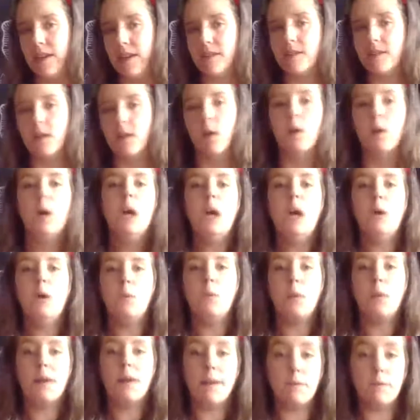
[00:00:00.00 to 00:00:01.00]
So
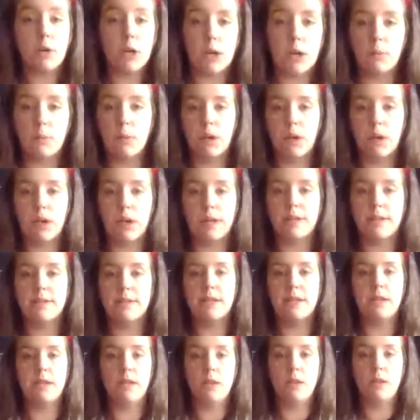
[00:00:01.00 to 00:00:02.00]
whatever number it is
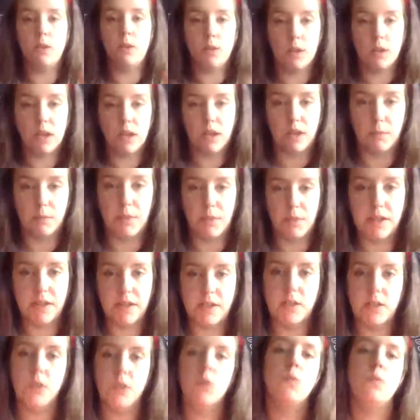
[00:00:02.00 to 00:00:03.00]
that you can commit
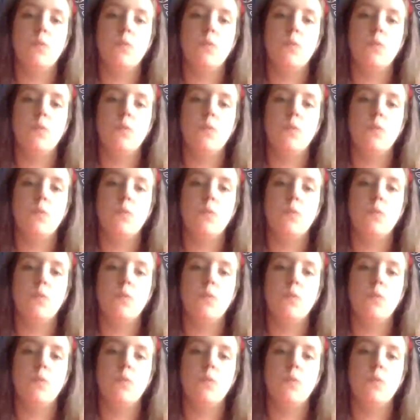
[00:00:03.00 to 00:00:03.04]
to,